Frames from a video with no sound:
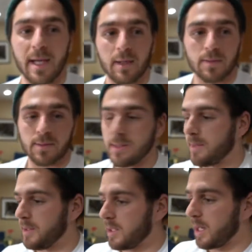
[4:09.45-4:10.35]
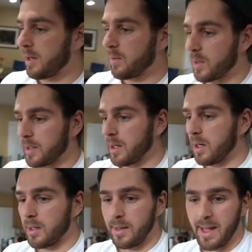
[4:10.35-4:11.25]
Now Debbie and I are working
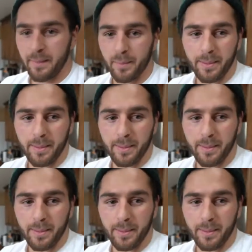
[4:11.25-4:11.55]
on the apple